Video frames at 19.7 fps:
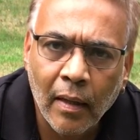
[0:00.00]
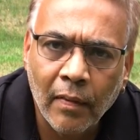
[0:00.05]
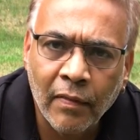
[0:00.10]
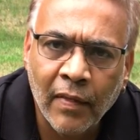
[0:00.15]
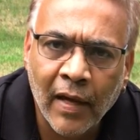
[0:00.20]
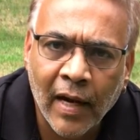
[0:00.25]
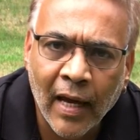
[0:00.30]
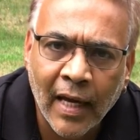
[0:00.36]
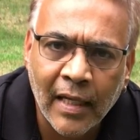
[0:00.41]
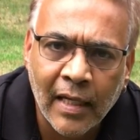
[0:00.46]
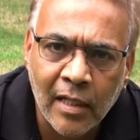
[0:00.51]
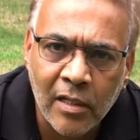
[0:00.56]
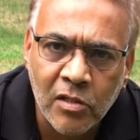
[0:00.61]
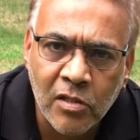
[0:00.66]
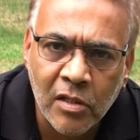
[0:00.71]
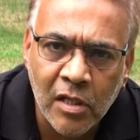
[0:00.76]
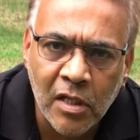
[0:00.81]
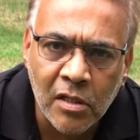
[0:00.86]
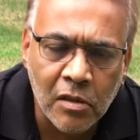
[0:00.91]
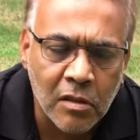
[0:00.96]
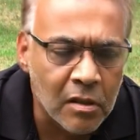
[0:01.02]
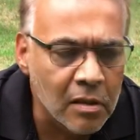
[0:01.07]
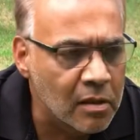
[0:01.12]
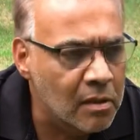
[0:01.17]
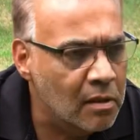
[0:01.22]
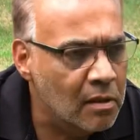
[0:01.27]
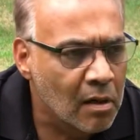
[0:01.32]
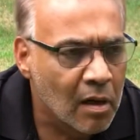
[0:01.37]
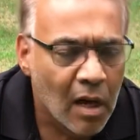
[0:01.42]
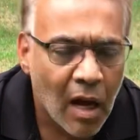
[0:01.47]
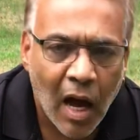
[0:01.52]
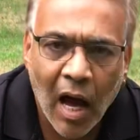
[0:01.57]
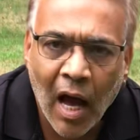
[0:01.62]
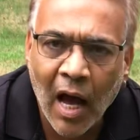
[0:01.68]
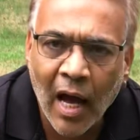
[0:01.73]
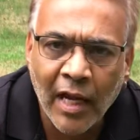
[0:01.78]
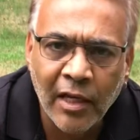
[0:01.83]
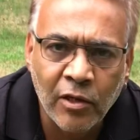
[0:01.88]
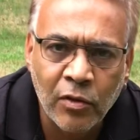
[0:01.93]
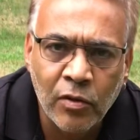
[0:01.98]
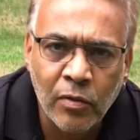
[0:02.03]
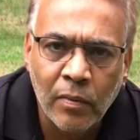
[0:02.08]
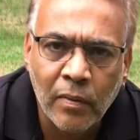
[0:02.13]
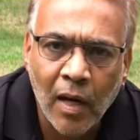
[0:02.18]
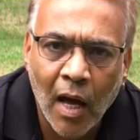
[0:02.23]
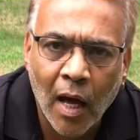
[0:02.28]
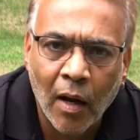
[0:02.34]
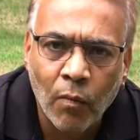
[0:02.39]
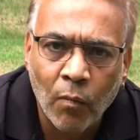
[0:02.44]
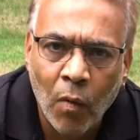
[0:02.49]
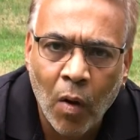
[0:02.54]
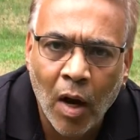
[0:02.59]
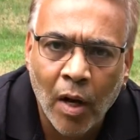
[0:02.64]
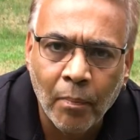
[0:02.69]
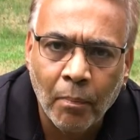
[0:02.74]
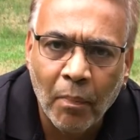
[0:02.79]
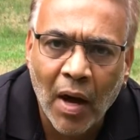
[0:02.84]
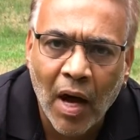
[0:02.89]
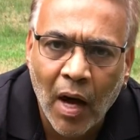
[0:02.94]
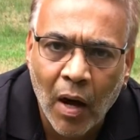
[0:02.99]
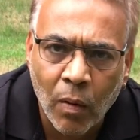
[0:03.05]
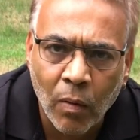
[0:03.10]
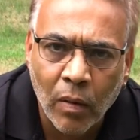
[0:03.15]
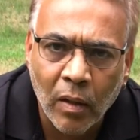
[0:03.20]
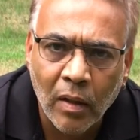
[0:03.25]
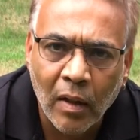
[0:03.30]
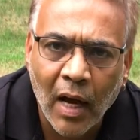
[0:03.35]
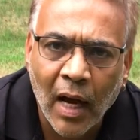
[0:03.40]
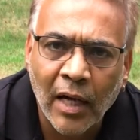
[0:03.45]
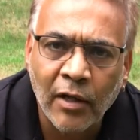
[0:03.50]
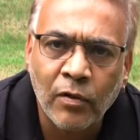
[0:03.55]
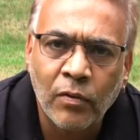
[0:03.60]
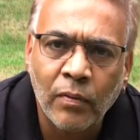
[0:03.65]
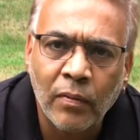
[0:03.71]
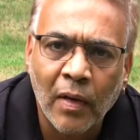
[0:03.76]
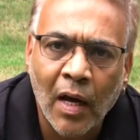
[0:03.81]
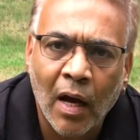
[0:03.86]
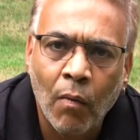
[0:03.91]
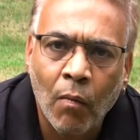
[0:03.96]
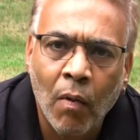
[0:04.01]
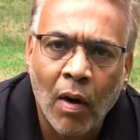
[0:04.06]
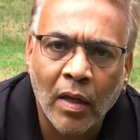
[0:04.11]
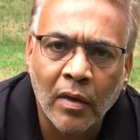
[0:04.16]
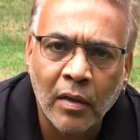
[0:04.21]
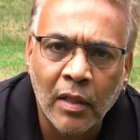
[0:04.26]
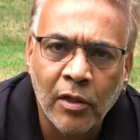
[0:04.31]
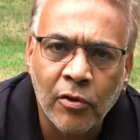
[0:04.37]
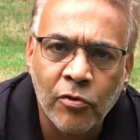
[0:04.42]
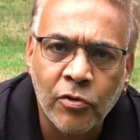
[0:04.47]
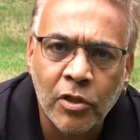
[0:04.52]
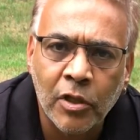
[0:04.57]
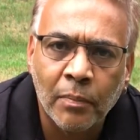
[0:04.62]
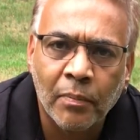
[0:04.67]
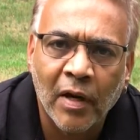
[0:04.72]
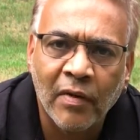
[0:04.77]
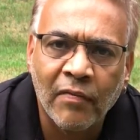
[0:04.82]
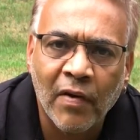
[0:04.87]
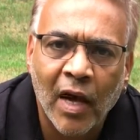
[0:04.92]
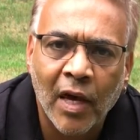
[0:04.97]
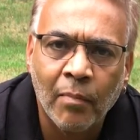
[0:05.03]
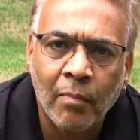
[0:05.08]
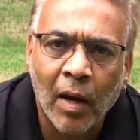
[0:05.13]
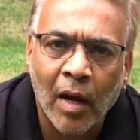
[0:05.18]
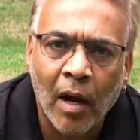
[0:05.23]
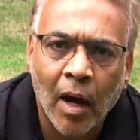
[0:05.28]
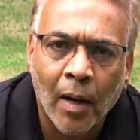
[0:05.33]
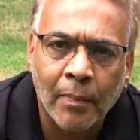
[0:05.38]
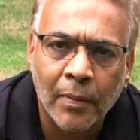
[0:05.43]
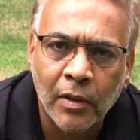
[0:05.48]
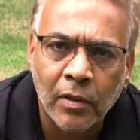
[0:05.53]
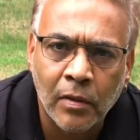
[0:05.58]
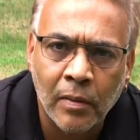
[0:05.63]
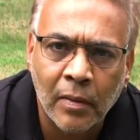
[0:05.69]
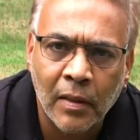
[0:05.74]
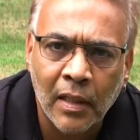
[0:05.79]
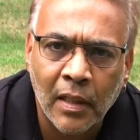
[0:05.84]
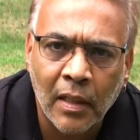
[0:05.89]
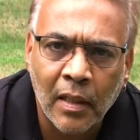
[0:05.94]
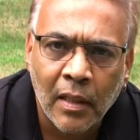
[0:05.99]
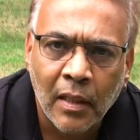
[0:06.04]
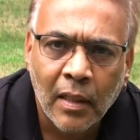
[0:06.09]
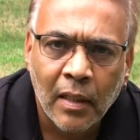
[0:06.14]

that I can assist. I do not want power. I do not want leadership. I've had my opportunity.